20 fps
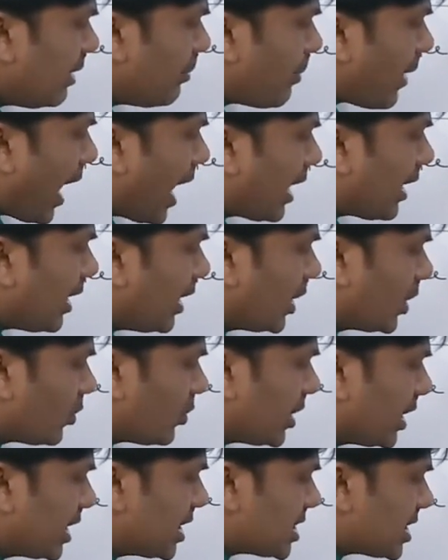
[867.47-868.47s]
parallel to
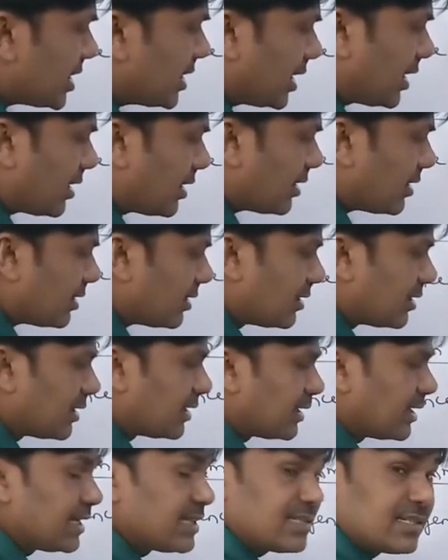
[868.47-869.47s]
each other,
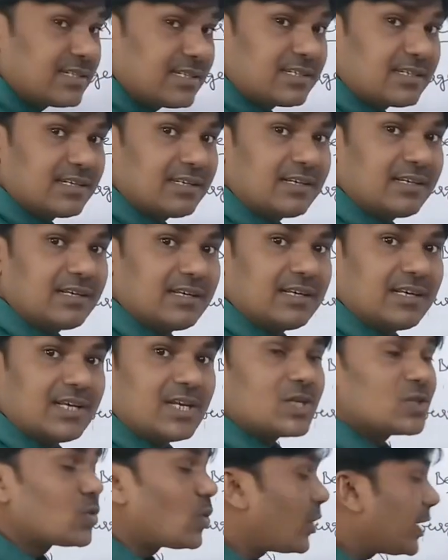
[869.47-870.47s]
isn't it?
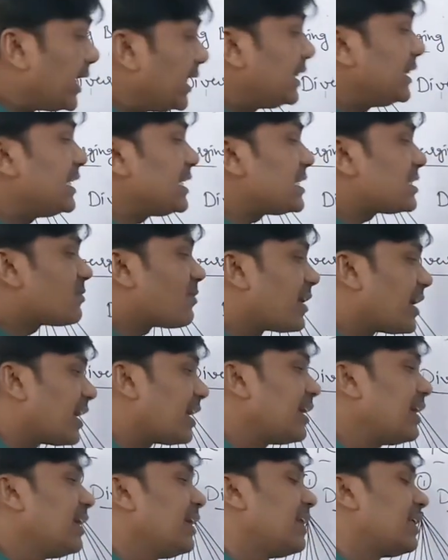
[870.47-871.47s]
So in this
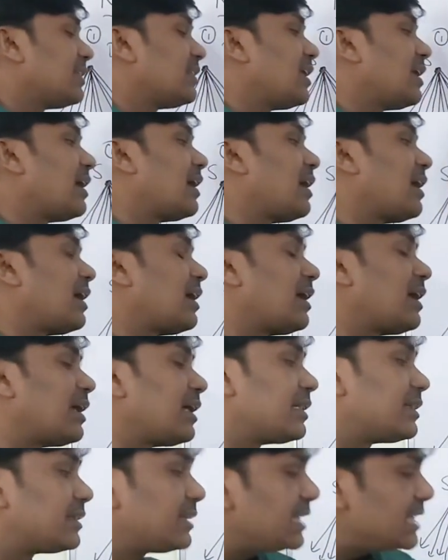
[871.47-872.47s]
way,
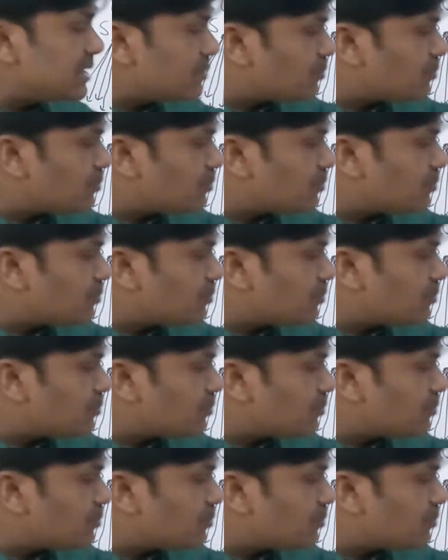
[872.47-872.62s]
this